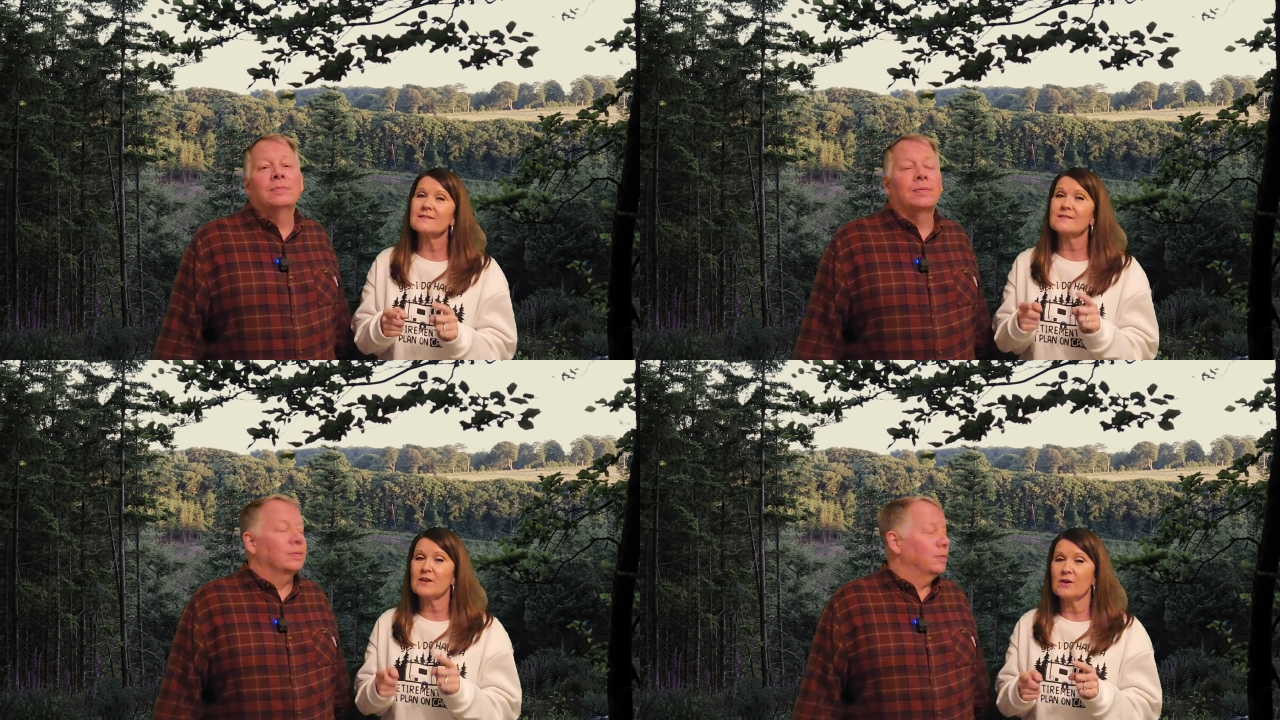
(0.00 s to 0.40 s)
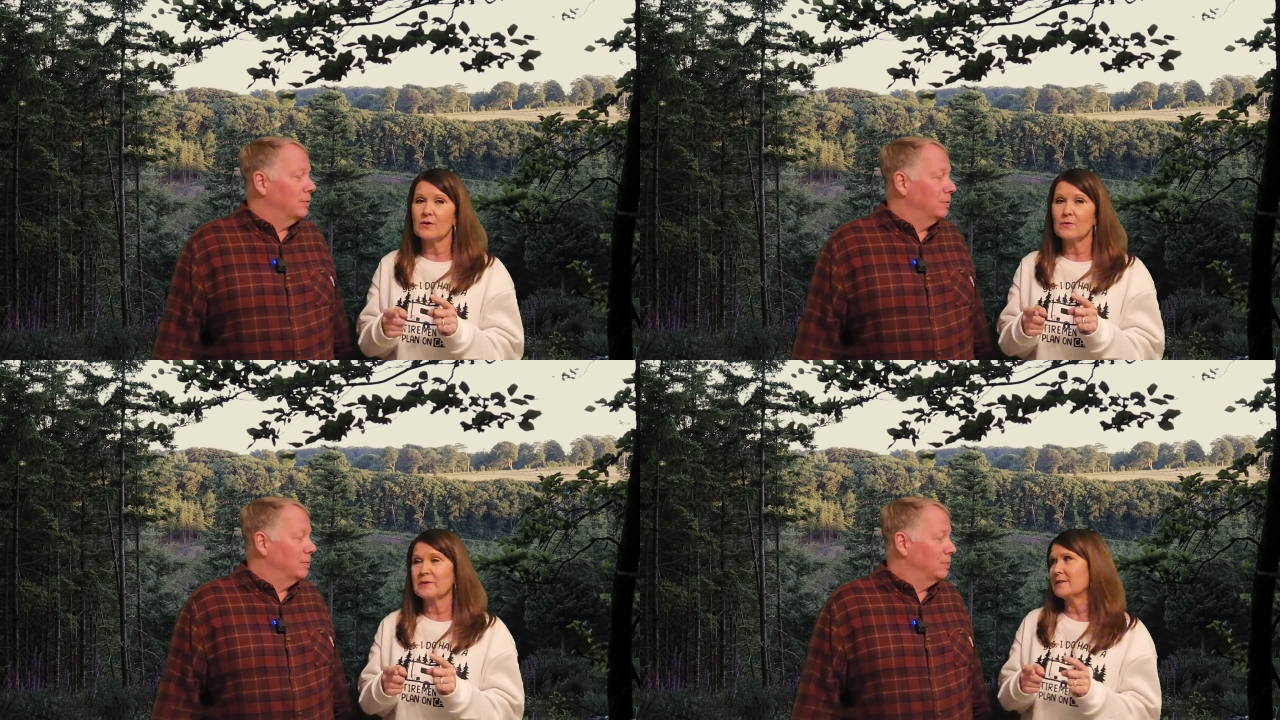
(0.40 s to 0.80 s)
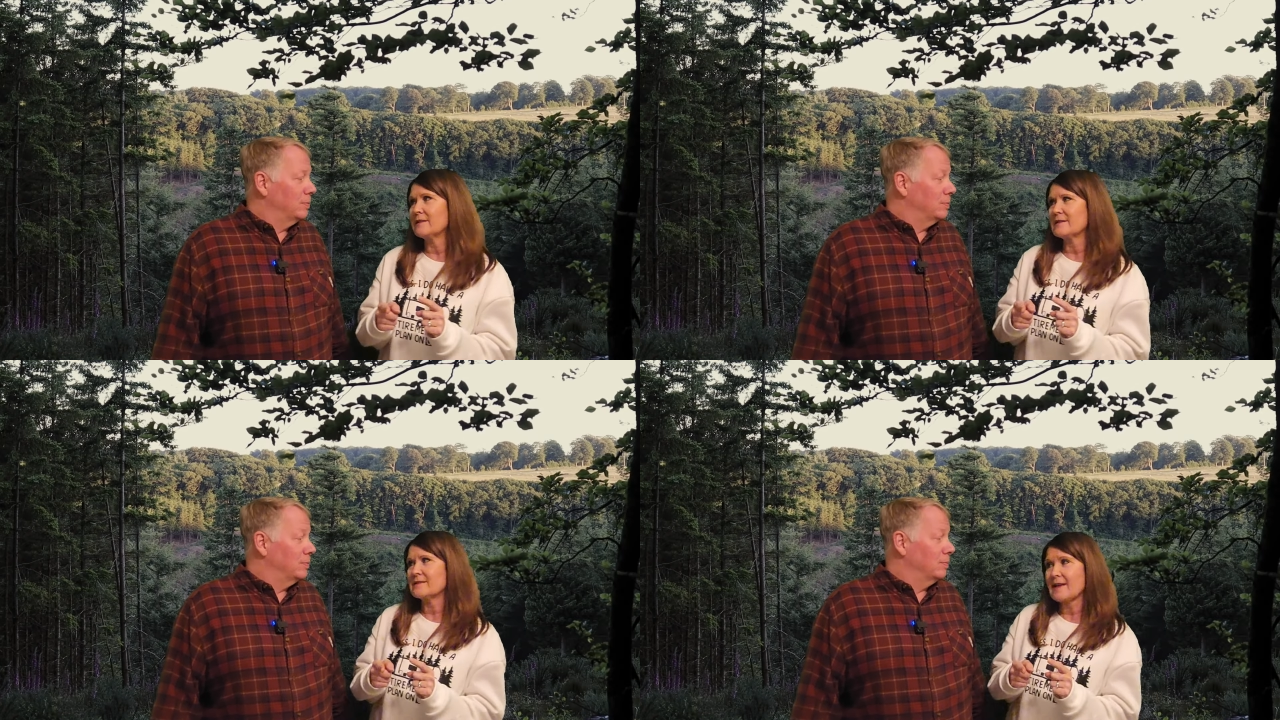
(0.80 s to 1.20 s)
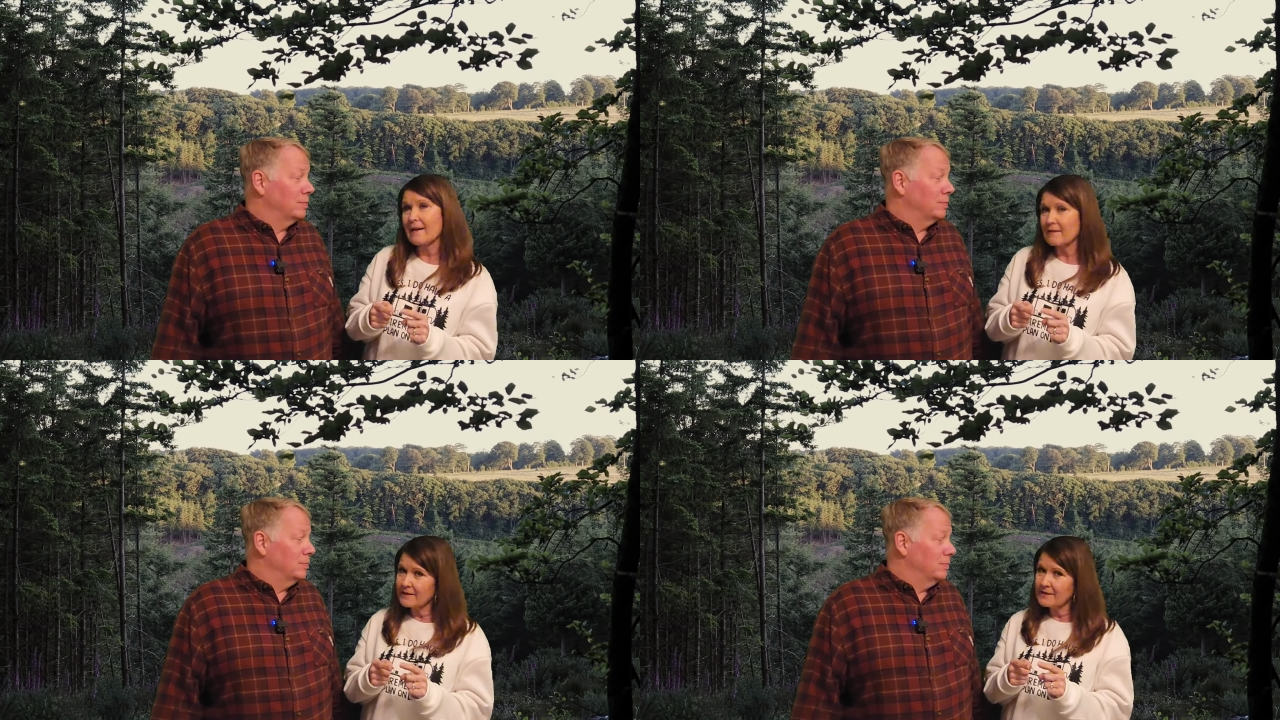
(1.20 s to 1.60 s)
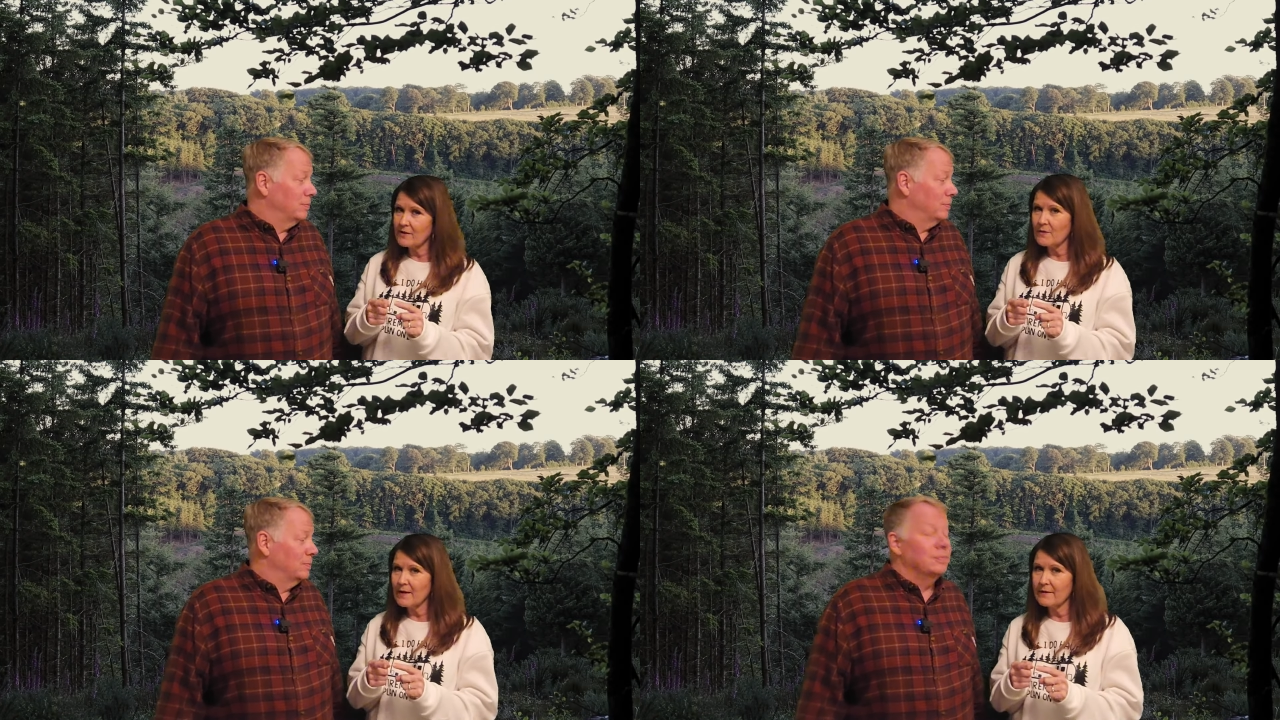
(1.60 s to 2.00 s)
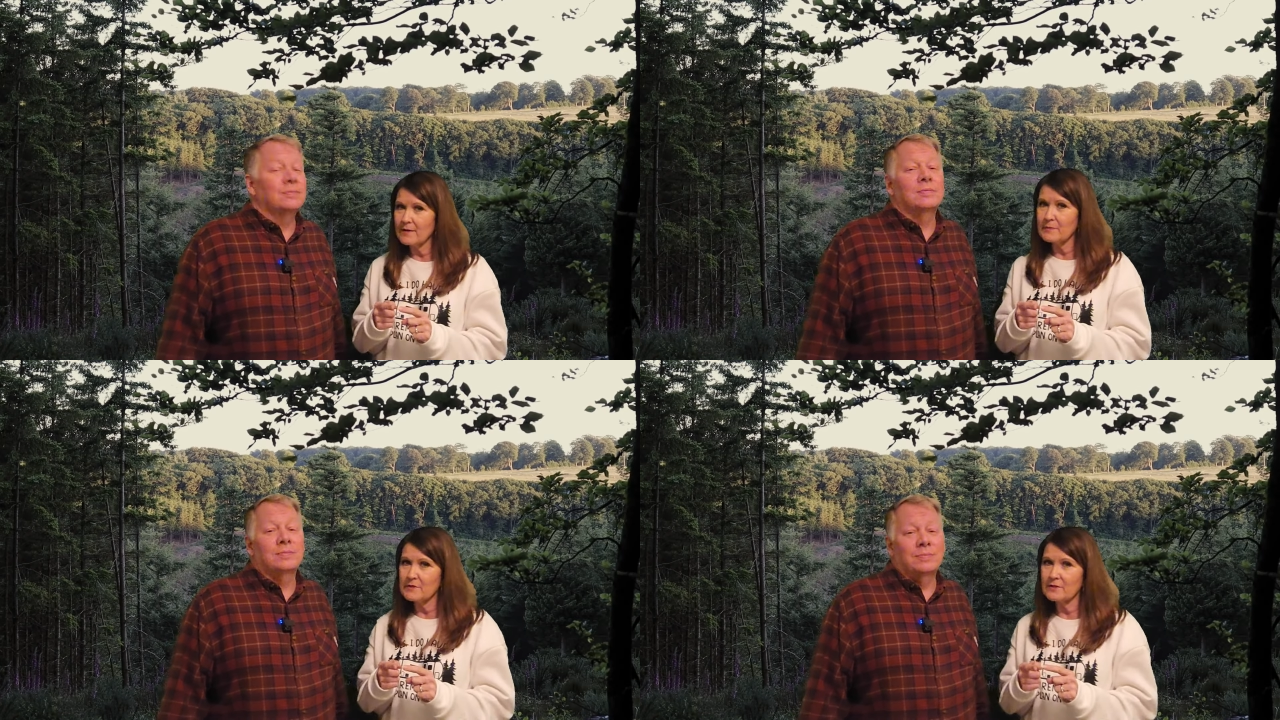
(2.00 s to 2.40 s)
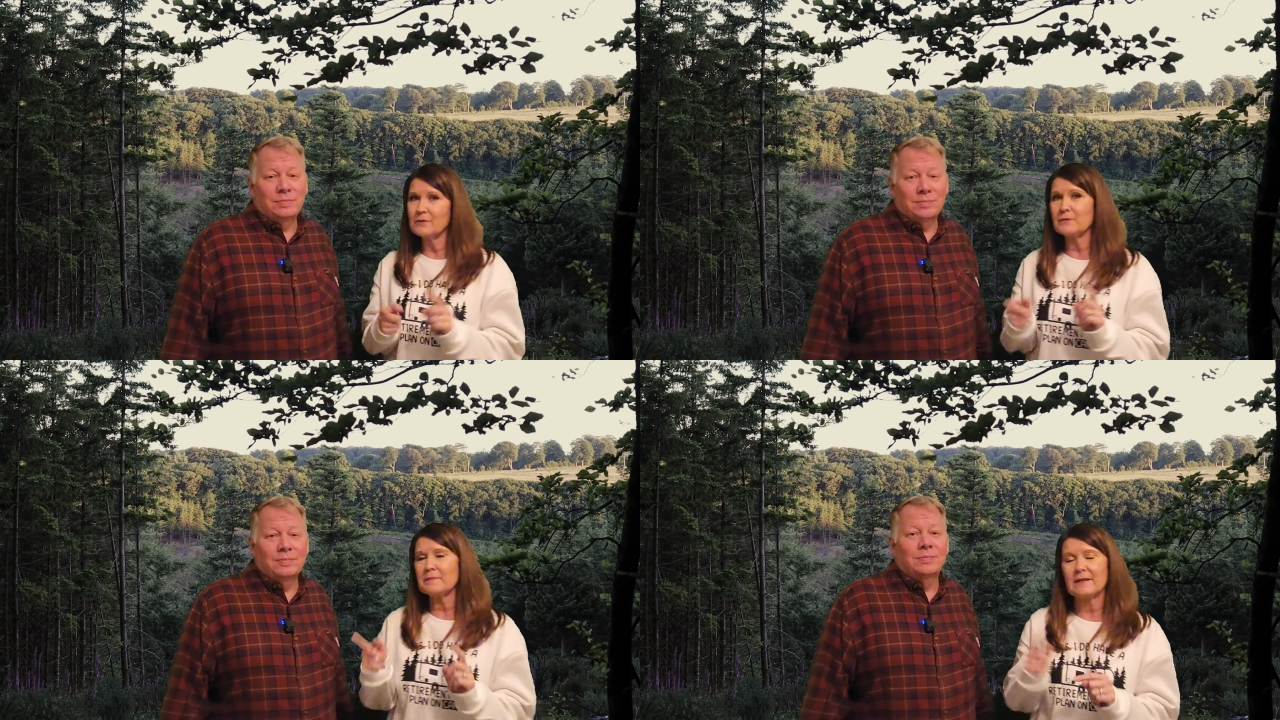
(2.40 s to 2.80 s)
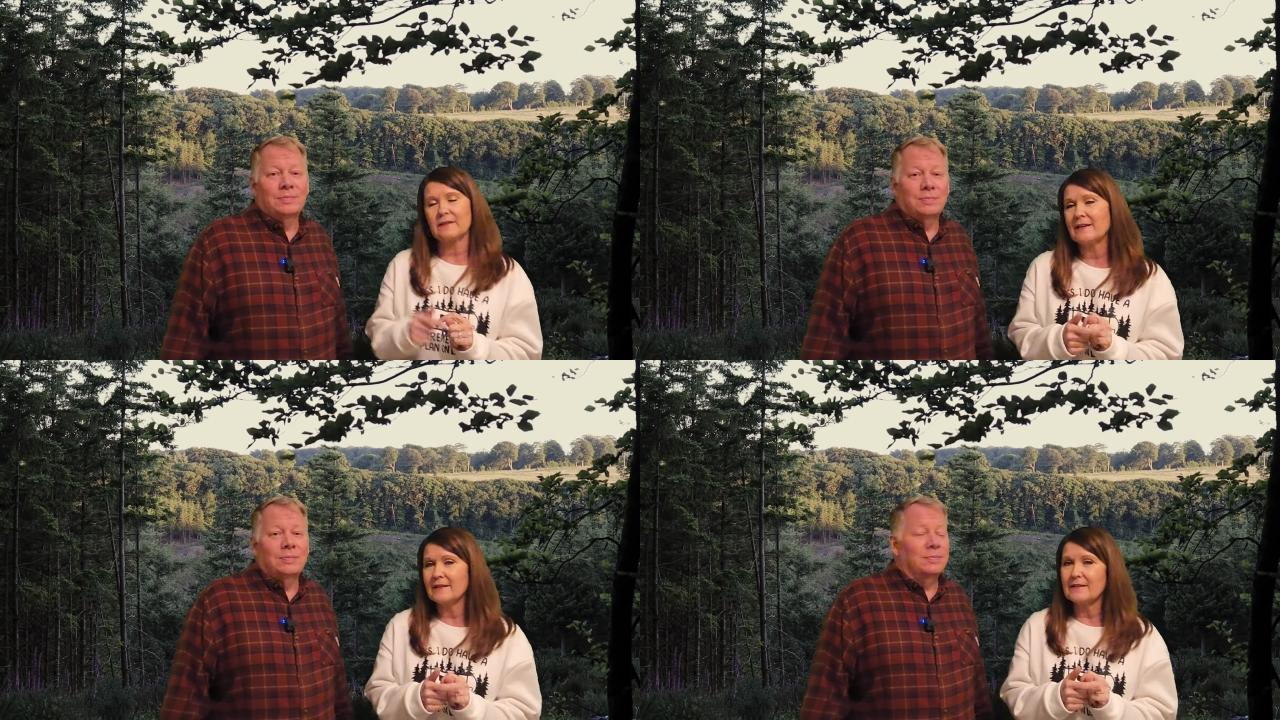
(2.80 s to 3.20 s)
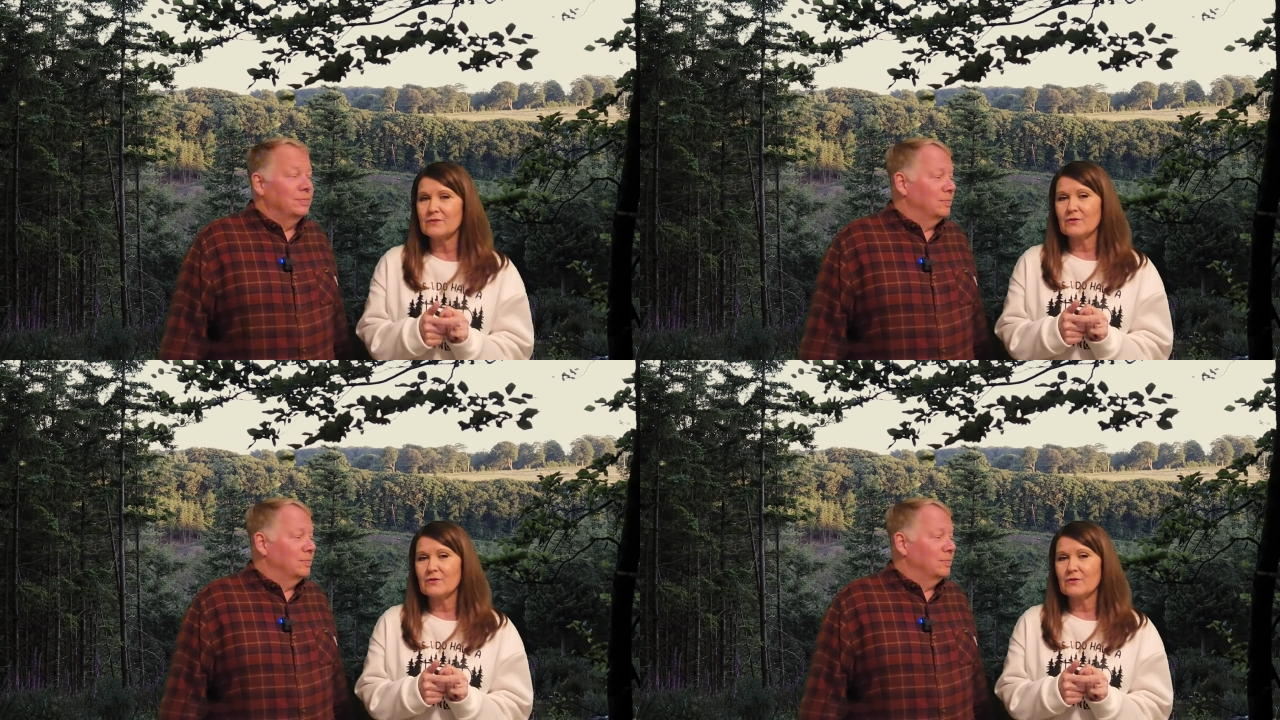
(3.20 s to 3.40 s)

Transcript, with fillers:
Speaker 1: so we didn't exactly know how he would do, but he did